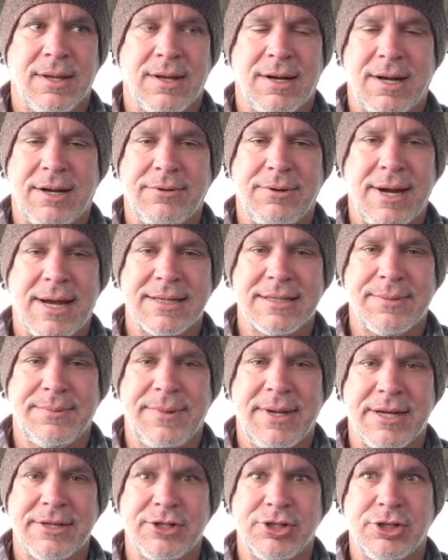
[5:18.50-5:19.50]
Can I crack
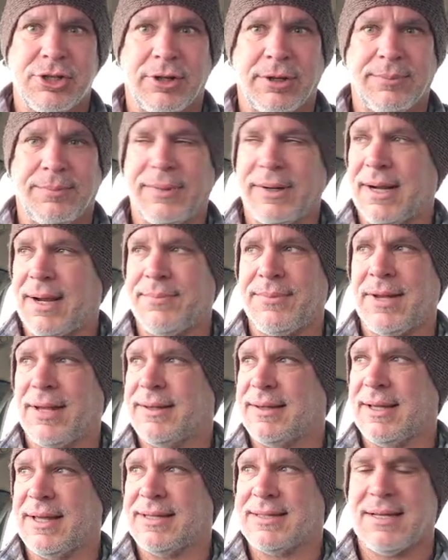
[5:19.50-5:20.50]
some necks? Sure, but
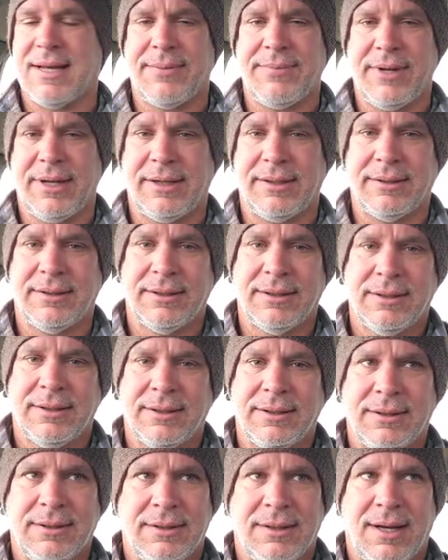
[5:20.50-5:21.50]
that's not me.
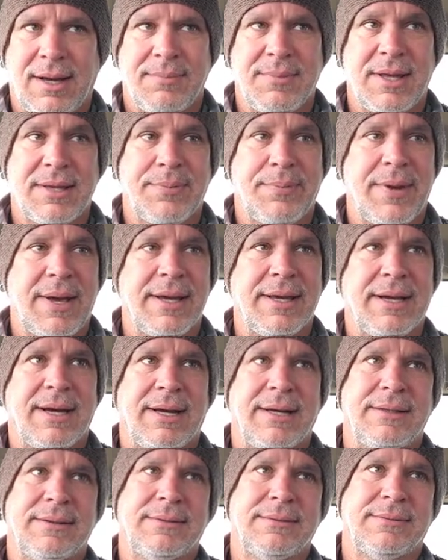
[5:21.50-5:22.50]
I'm not the bad
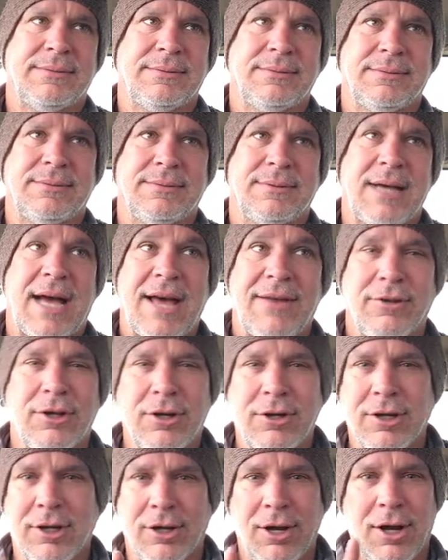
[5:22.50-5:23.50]
guy. I
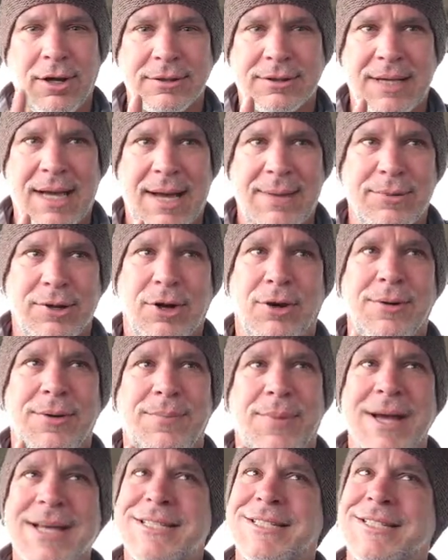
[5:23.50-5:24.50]
learned a long time ago,
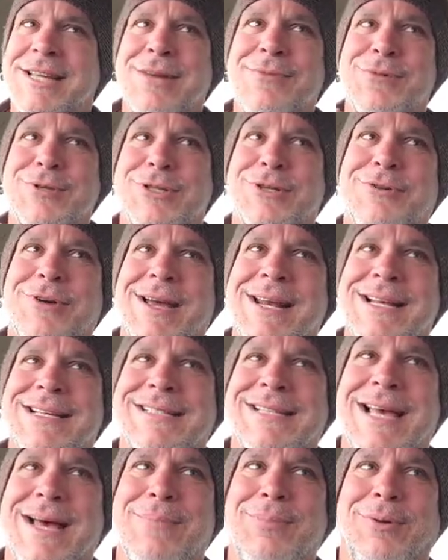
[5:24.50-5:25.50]
and my son was a great
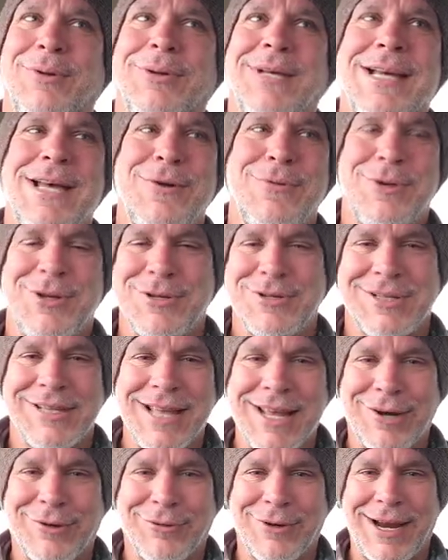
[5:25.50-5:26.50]
example when he was
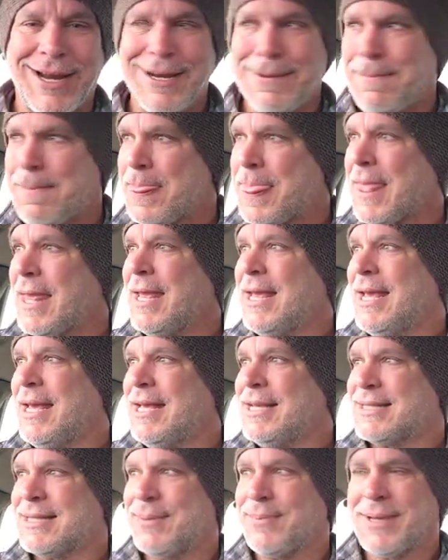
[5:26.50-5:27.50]
little, right?
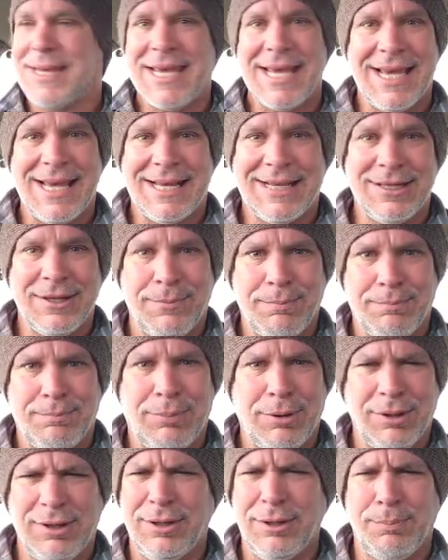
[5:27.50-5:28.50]
Some kid,
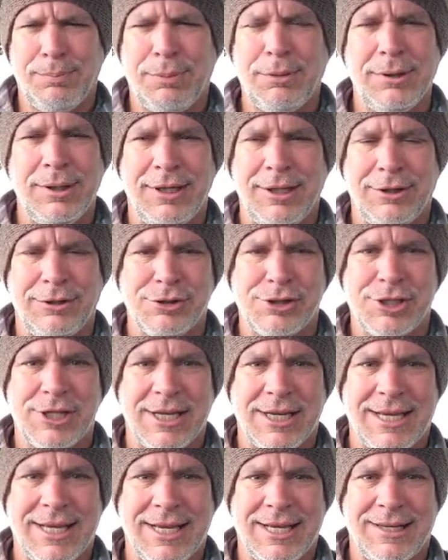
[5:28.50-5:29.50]
bully little
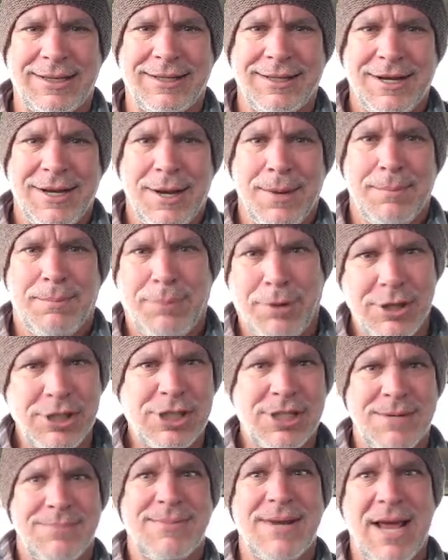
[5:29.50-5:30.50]
shit kid,
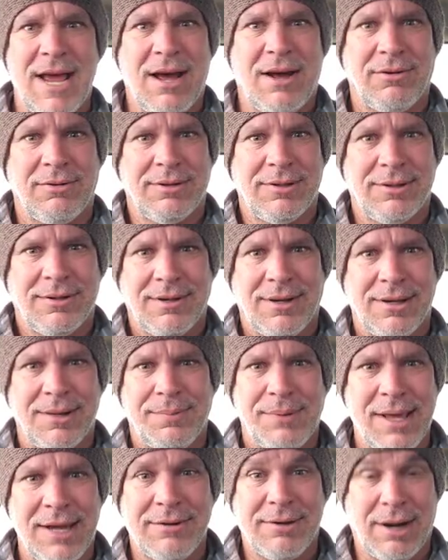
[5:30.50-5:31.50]
pushed him down on
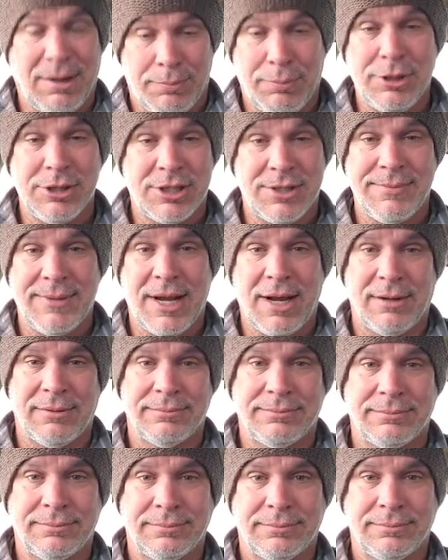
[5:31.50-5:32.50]
the playground, pushed him
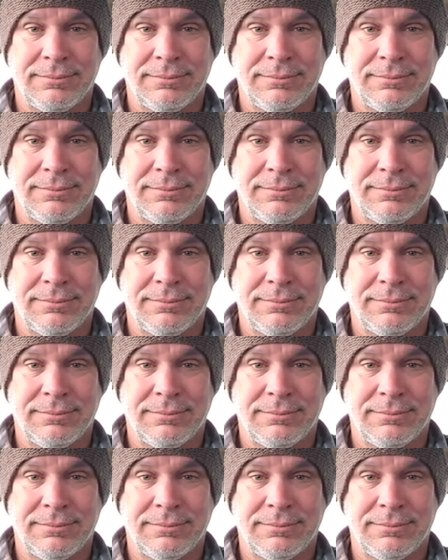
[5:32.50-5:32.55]
down.